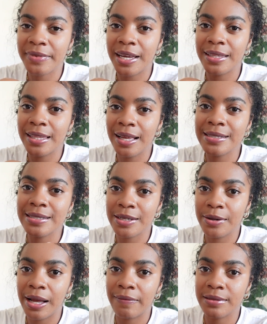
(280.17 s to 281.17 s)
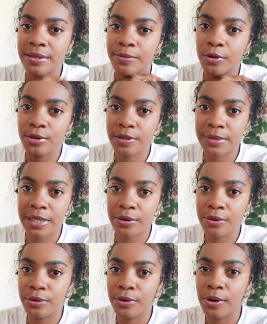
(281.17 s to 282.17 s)
I think I still have some autumn
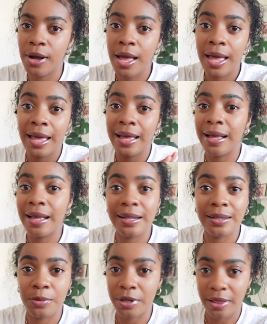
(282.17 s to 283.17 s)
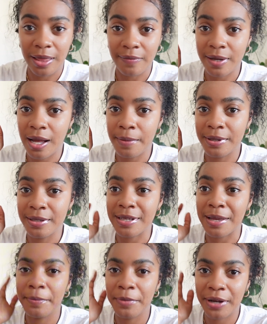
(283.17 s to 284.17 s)
decor in one of the other cupboards.
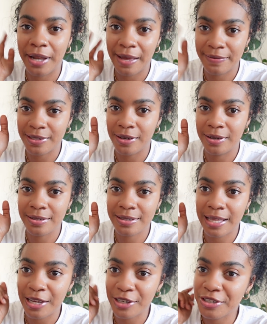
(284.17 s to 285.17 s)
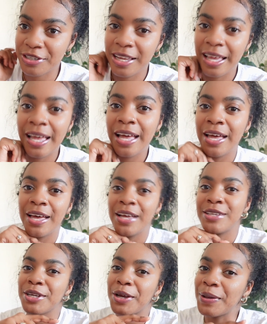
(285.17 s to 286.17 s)
I'm gonna have to ask Tash
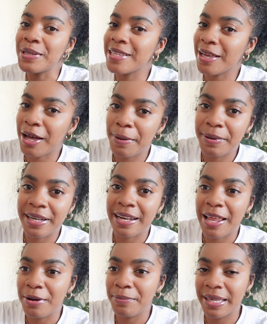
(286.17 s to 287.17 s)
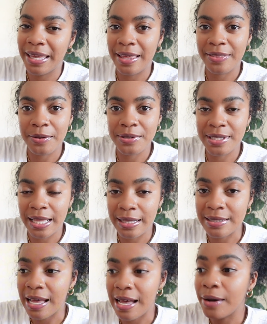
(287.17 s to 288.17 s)
to go into that cupboard and help me get those
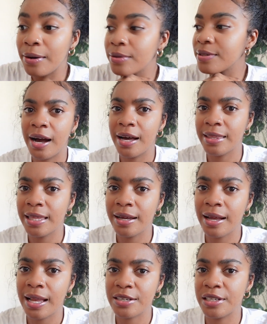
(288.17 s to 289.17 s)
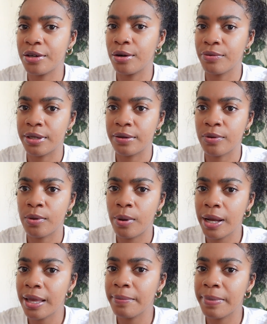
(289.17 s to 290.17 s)
things out. I think I actually got rid of
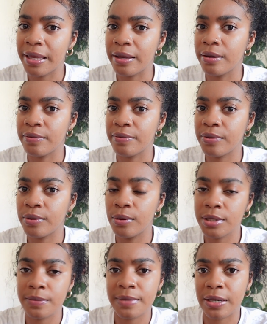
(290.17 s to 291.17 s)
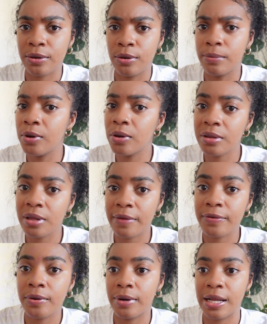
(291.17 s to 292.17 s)
quite a bit of autumn decor, more than I
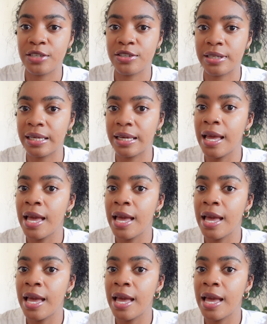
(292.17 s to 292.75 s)
thought actually.